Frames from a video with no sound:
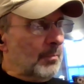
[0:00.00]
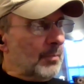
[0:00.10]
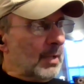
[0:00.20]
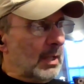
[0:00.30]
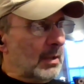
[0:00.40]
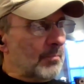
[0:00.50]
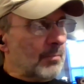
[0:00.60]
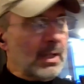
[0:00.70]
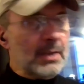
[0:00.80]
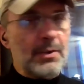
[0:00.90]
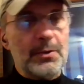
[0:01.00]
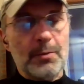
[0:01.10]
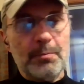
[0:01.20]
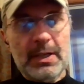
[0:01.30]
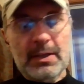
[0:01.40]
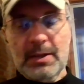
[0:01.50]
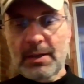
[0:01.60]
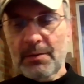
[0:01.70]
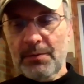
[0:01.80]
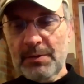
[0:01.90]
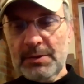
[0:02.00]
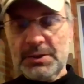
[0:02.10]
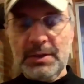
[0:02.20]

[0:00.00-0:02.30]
I saw your big ship